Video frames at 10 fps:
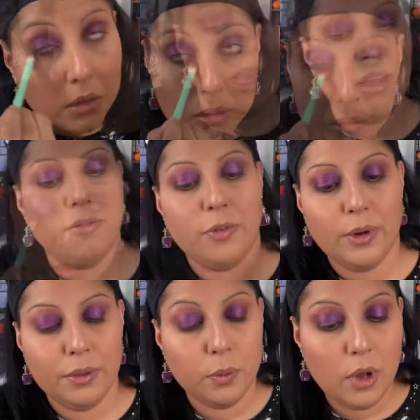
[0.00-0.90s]
And for
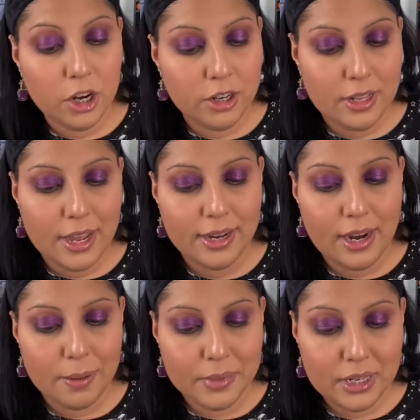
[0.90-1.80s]
the waterline,
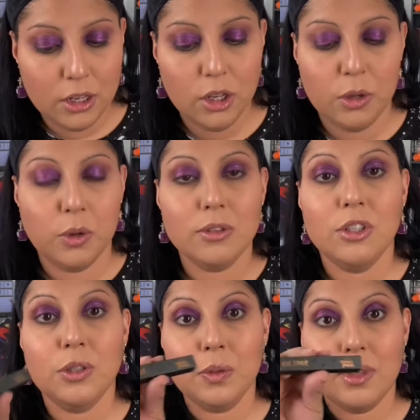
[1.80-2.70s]
I'm gonna go
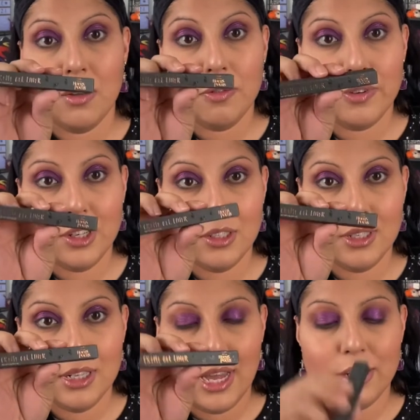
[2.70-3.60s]
to the first
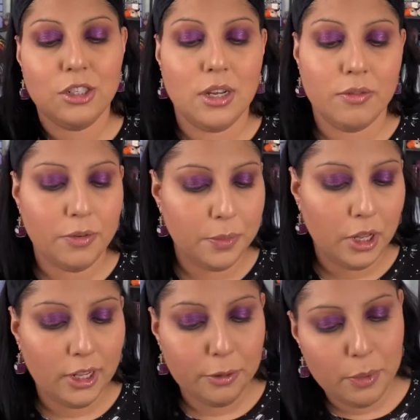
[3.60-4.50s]
collection from
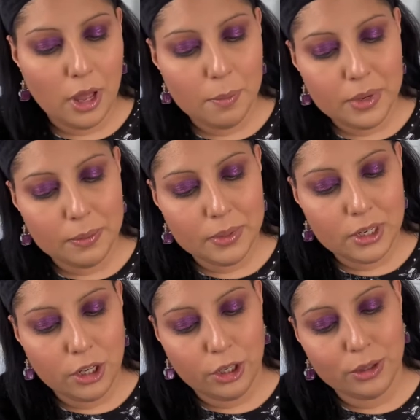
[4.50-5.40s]
Colourpop, and I'm gonna
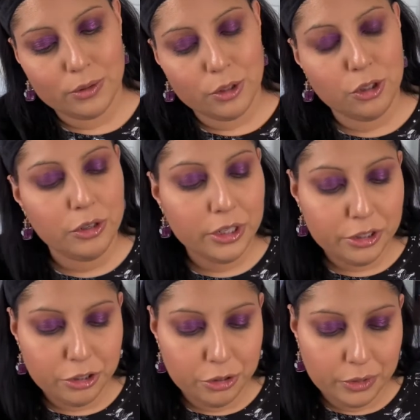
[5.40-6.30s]
use Trick or
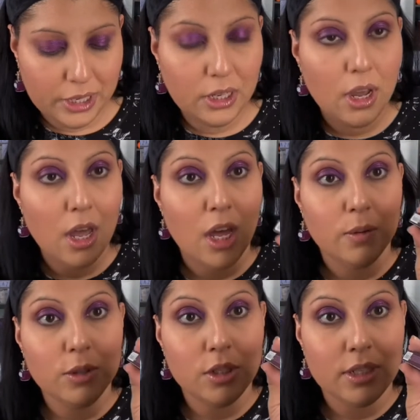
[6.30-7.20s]
Treat,
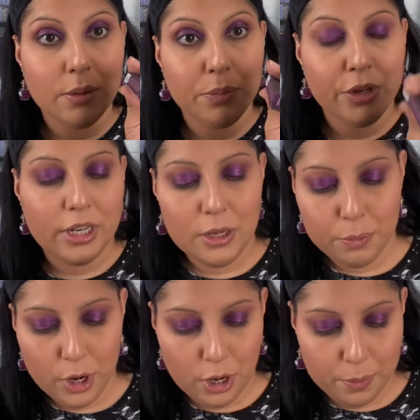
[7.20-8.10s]
which is a pretty
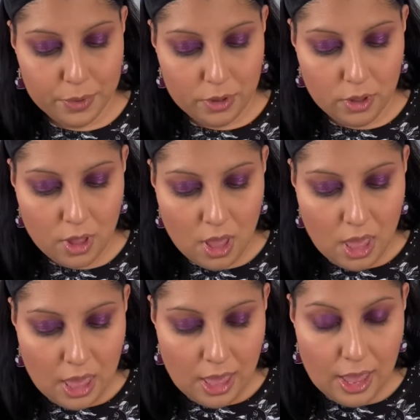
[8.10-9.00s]
purple.
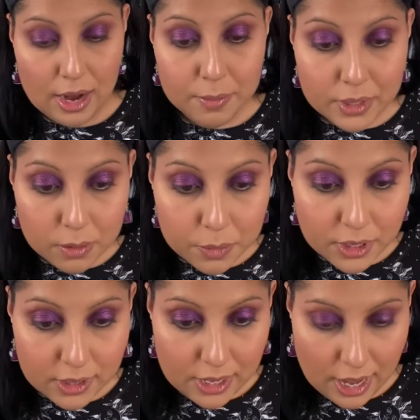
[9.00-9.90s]
And I'm gonna
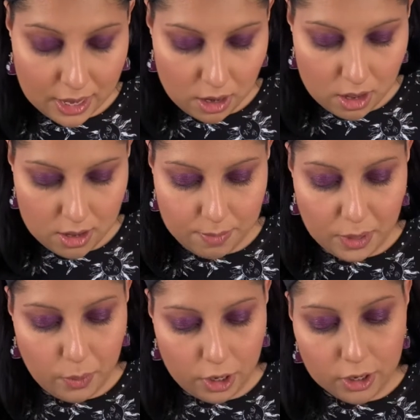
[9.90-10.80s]
put that on my
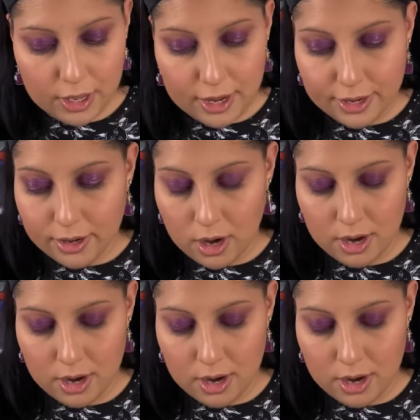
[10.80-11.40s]
waterline.